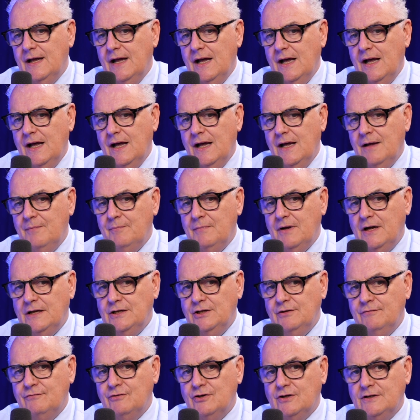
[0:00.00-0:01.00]
And
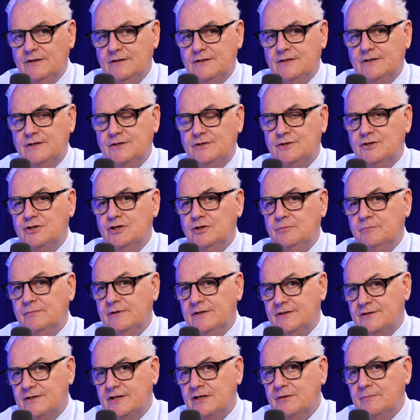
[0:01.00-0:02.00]
you've got to assume that it's
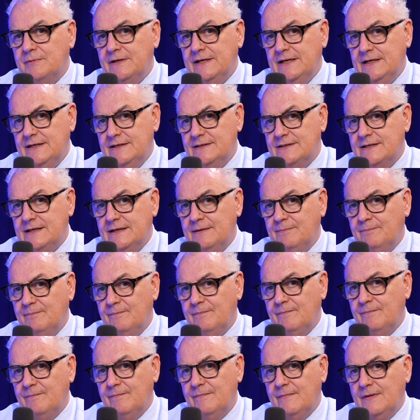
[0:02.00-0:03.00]
going to be easy.
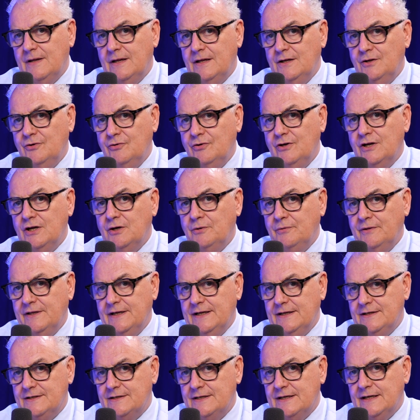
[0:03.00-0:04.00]
You can go on the
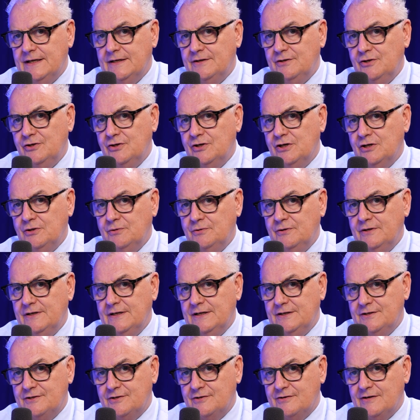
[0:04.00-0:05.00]
internet, you go on
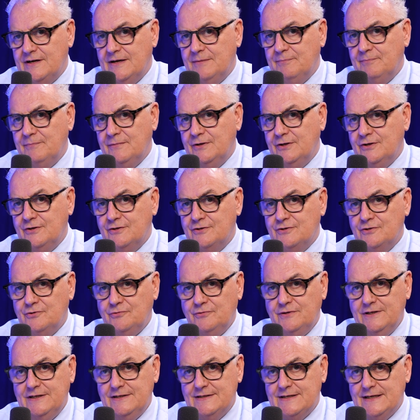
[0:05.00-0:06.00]
Instagram, you can see all
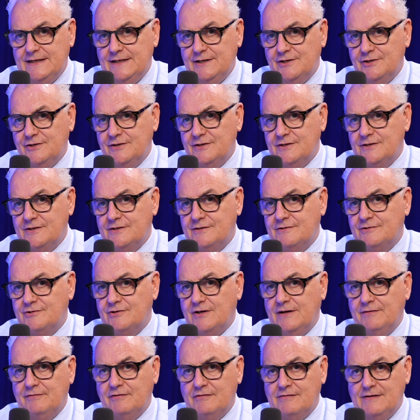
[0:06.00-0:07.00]
these agents
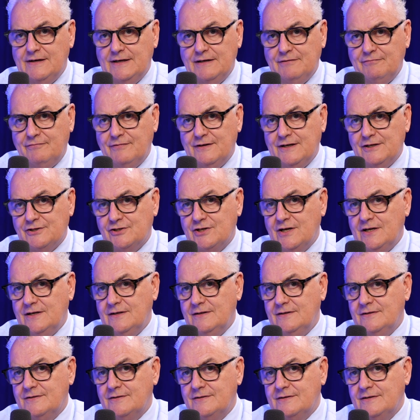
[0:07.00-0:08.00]
driving around in flash
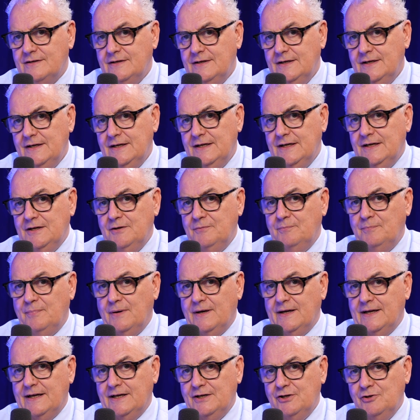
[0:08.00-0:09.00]
cars,
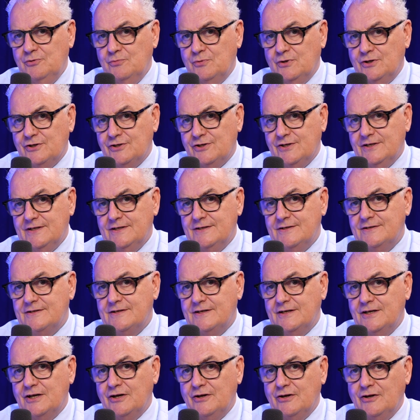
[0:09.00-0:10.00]
buying new watches,
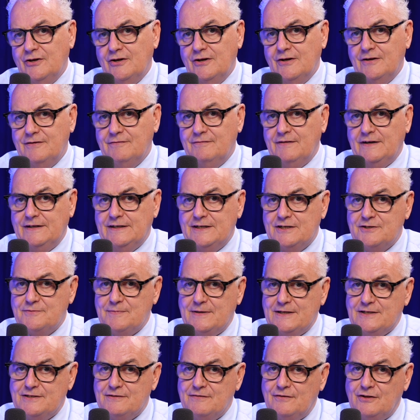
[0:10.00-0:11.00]
going on very
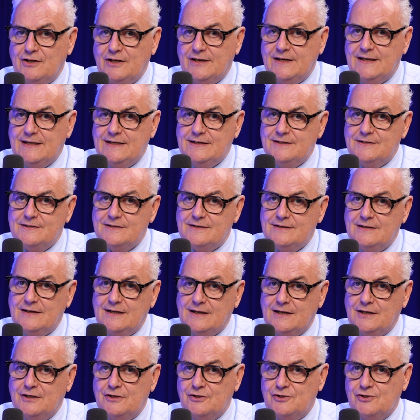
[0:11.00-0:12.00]
expensive holidays. I
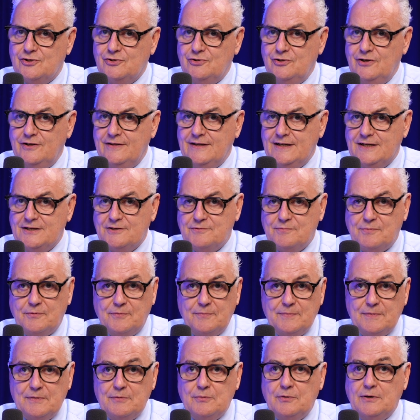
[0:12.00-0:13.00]
can assure you that's
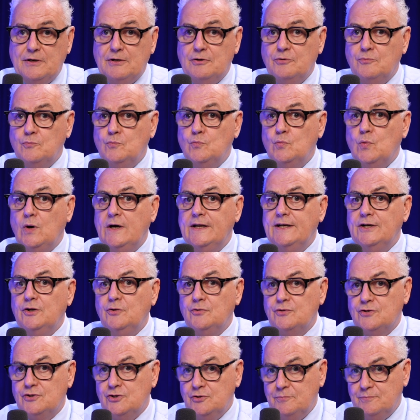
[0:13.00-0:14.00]
probably 1 or
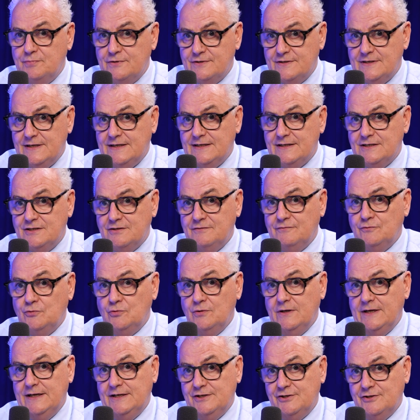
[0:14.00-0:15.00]
2% of all
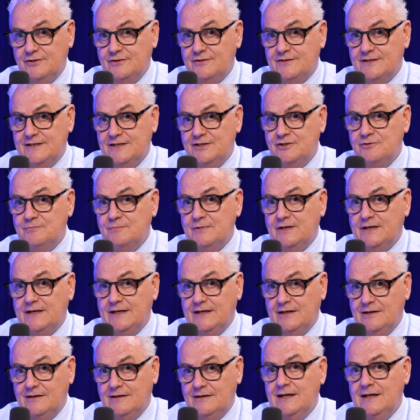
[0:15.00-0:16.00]
agents in Dubai
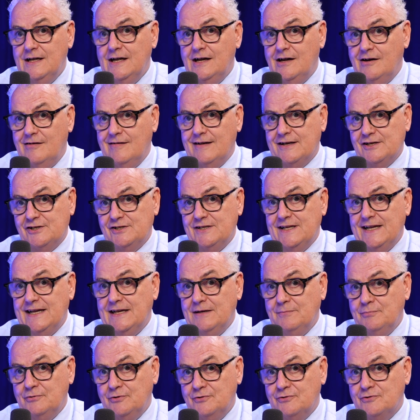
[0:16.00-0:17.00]
are actually
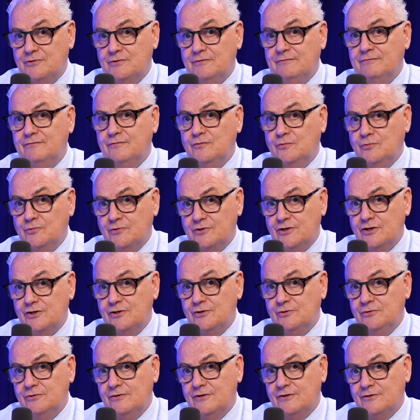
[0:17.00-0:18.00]
able to afford to do
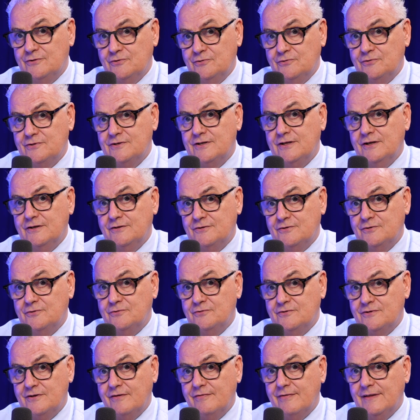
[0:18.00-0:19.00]
those
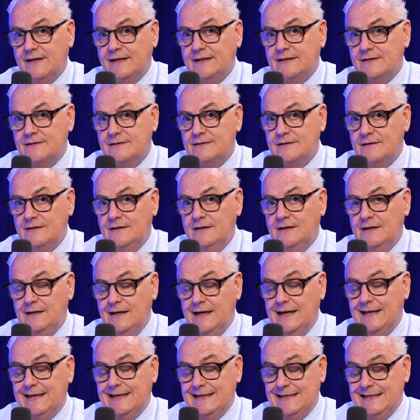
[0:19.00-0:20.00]
sorts of things.
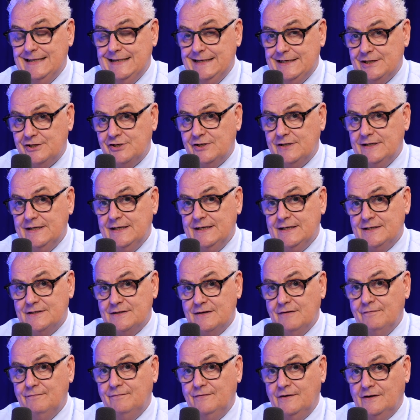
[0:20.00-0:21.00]
And it literally is
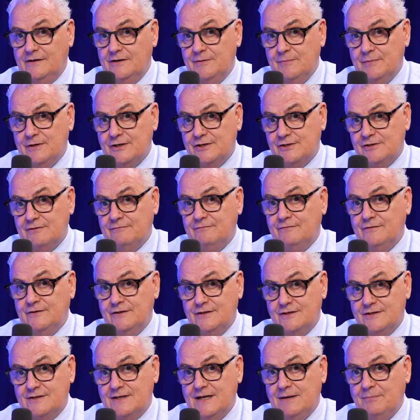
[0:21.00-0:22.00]
very much the
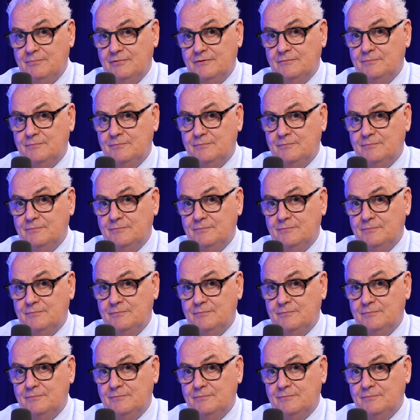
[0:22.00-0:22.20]
first couple of